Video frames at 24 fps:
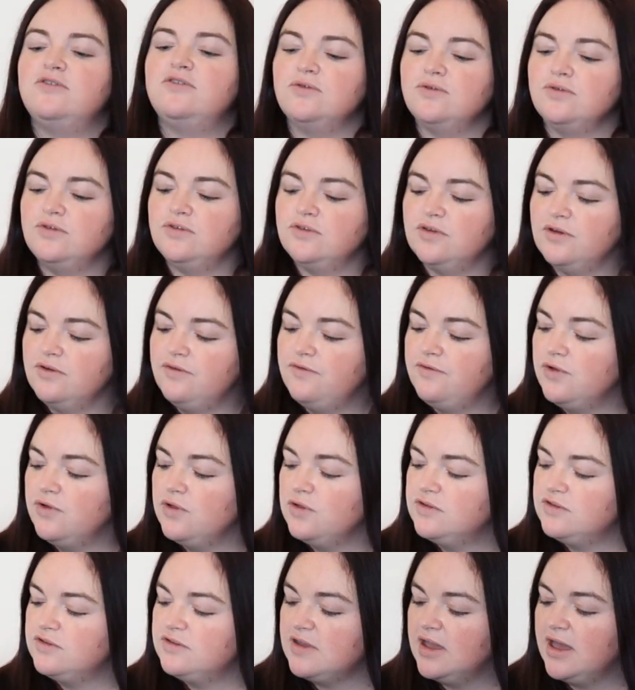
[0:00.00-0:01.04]
is also
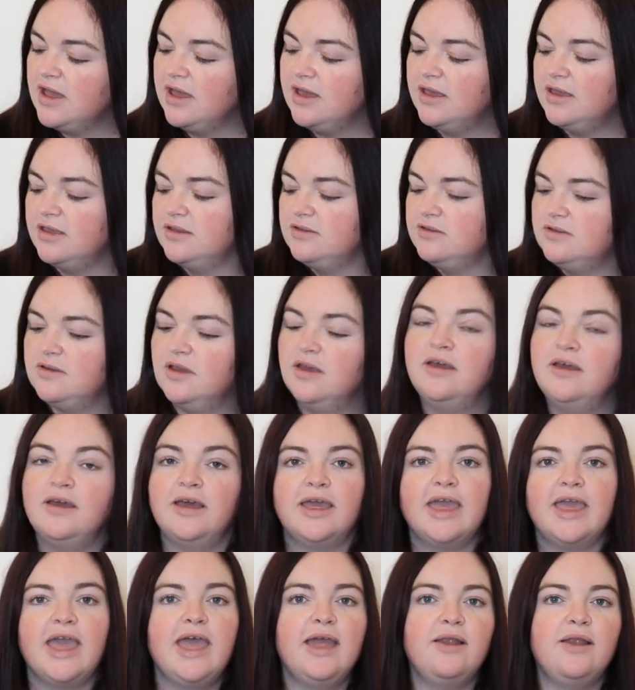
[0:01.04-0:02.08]
full size.
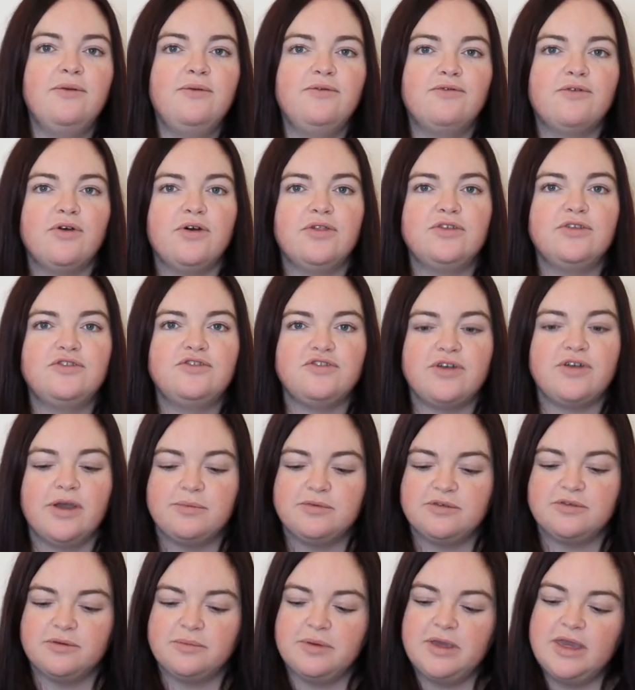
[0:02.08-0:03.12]
Again, we've got the
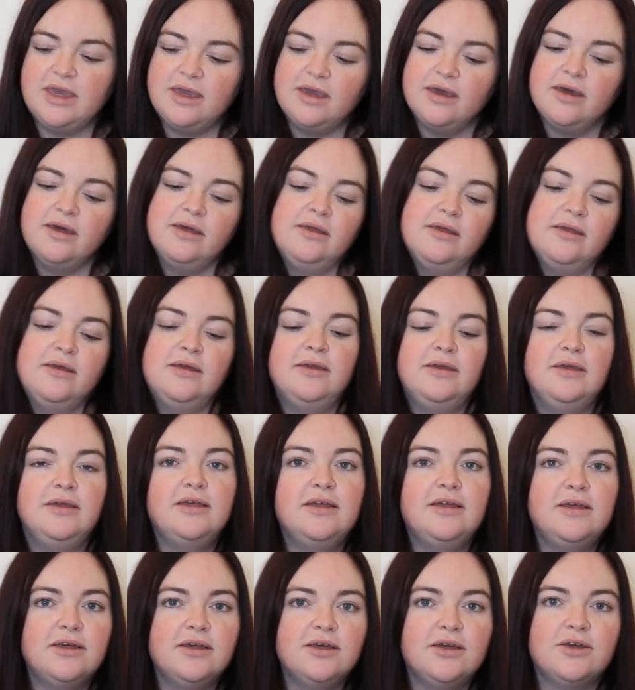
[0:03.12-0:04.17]
straps up here,
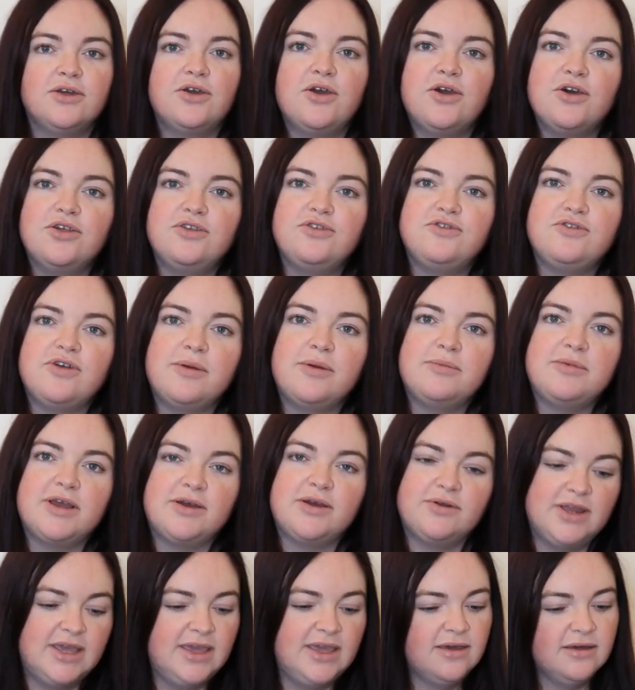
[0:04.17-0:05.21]
girth strap
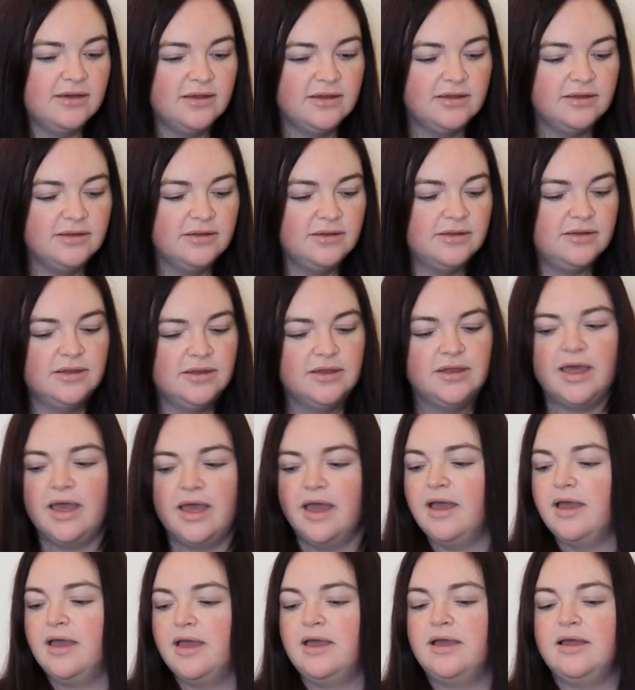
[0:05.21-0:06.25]
down here,
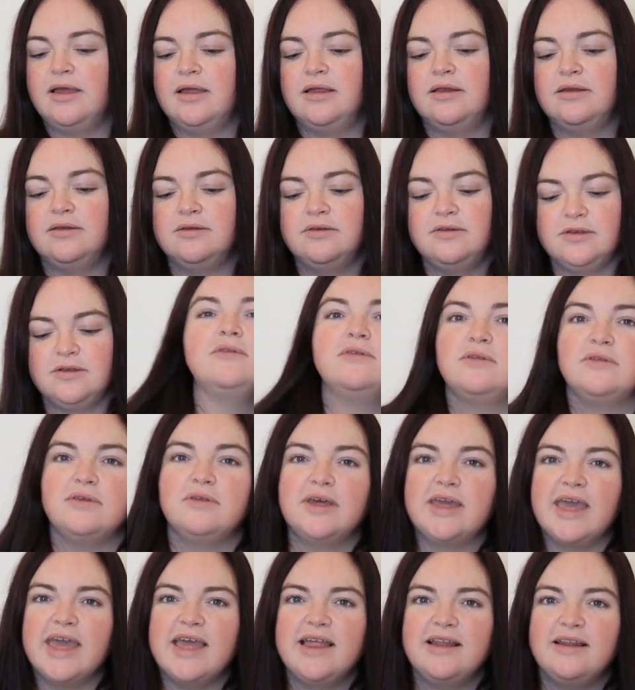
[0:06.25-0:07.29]
and
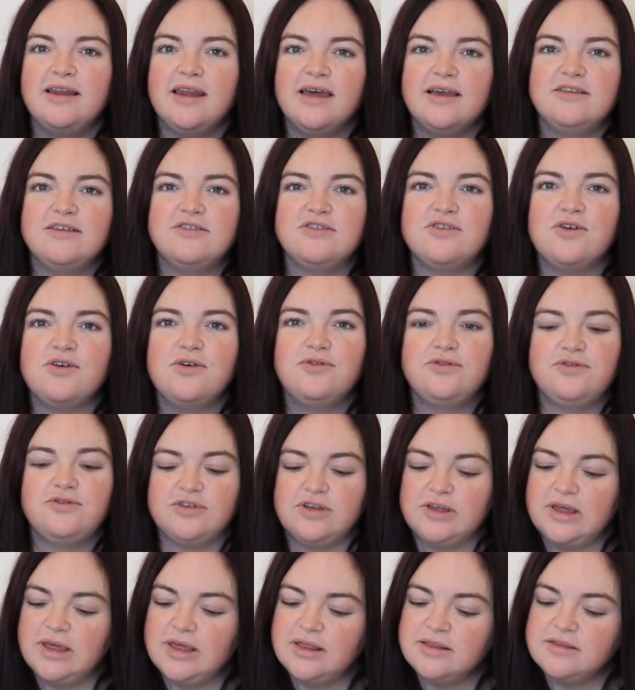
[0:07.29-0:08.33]
again, nice
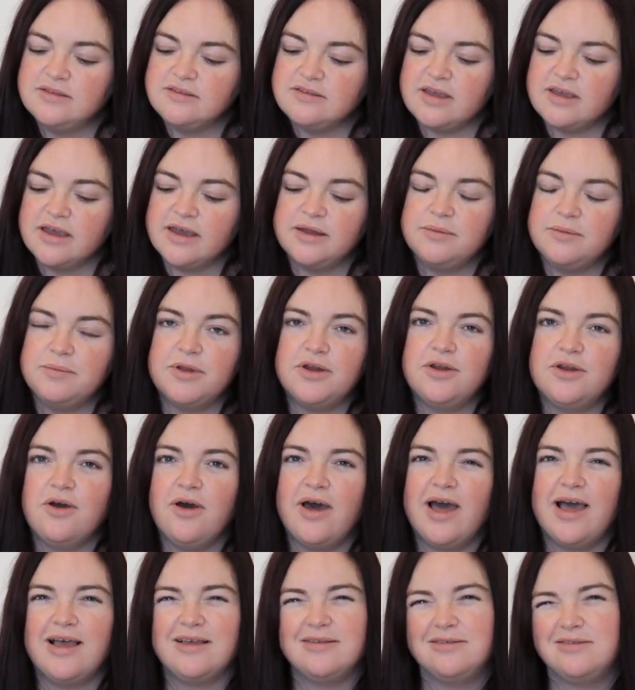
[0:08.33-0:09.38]
soft inside, but
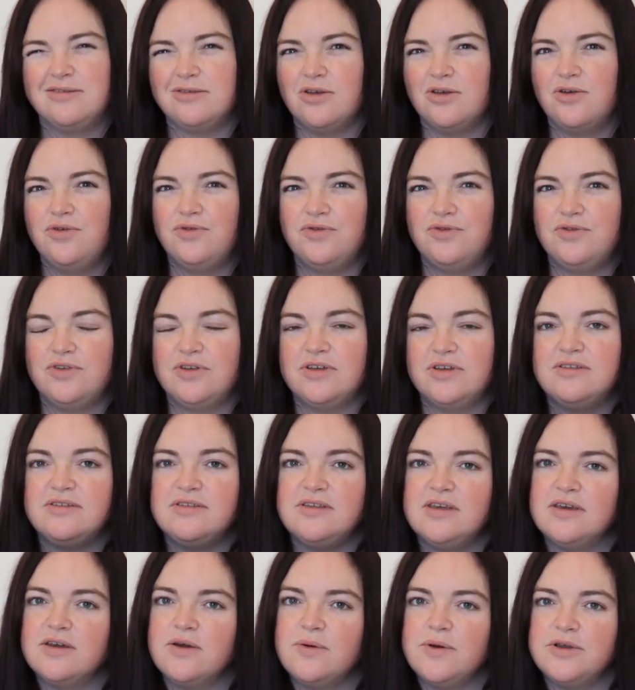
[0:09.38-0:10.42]
not as soft as
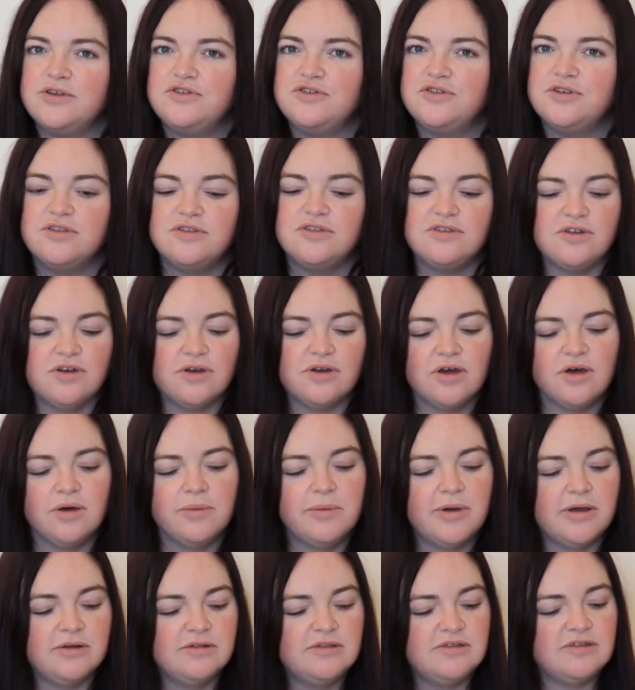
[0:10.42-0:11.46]
the Equestrian
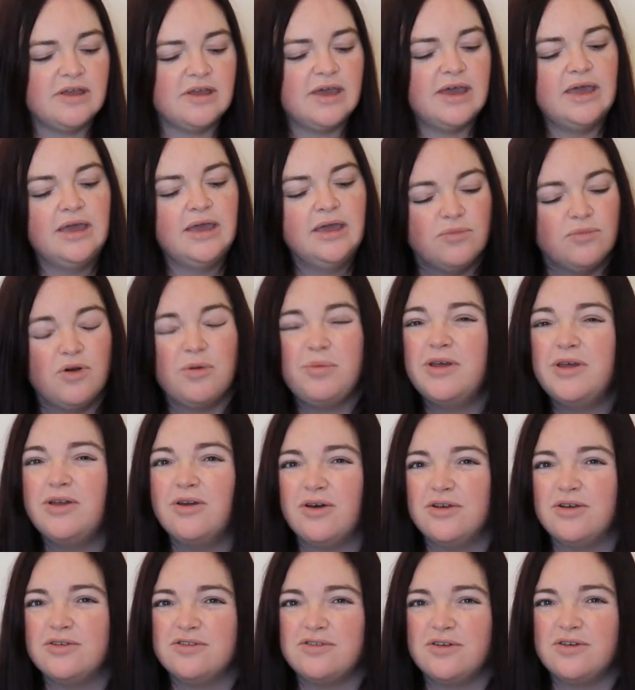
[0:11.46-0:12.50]
Stockholm, I'd say. Probably
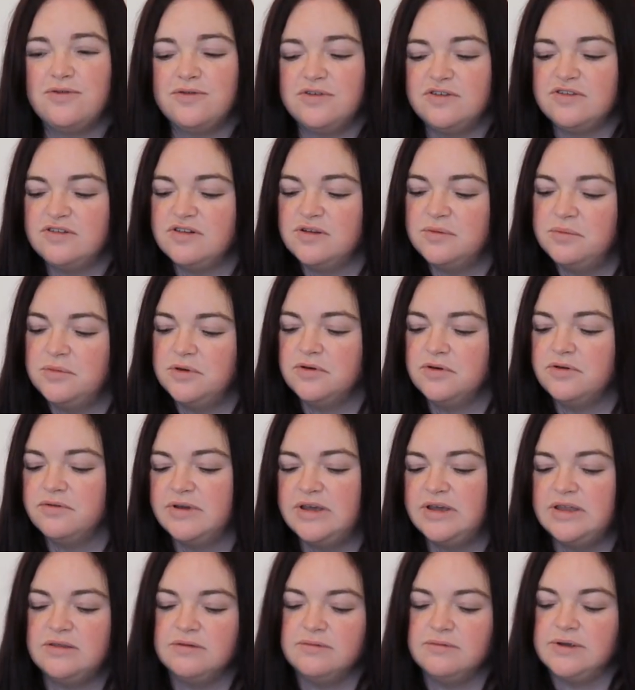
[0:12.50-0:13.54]
not as soft as the Mieux
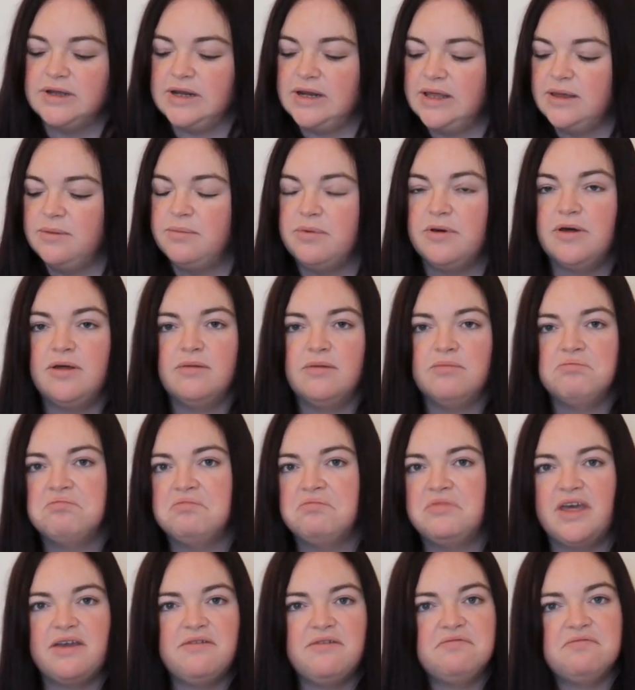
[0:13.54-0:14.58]
either, really, but
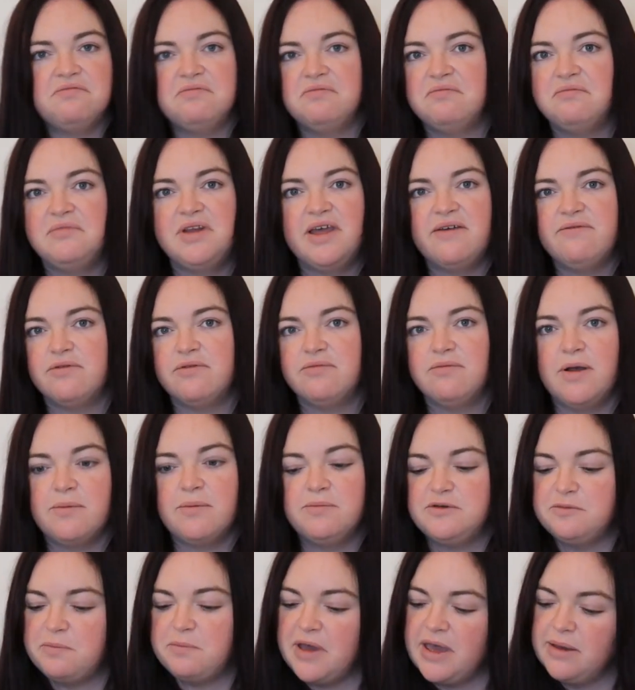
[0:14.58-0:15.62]
they've never
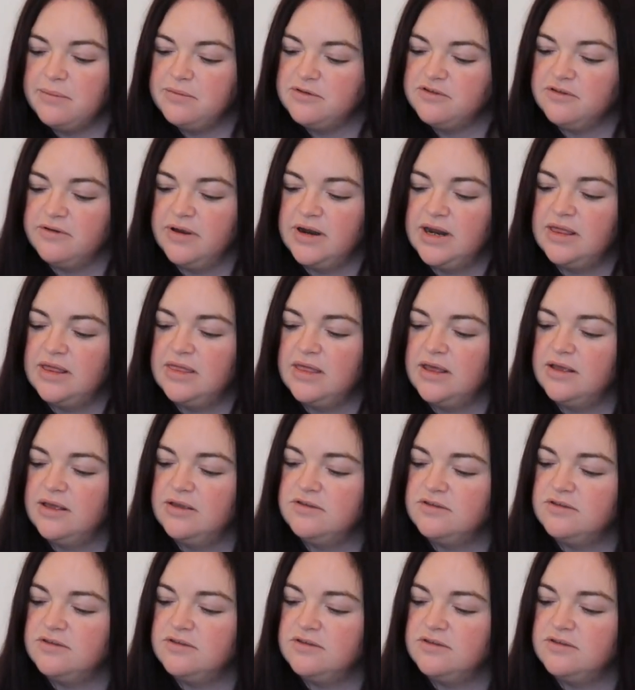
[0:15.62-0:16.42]
rubbed Peps or anything,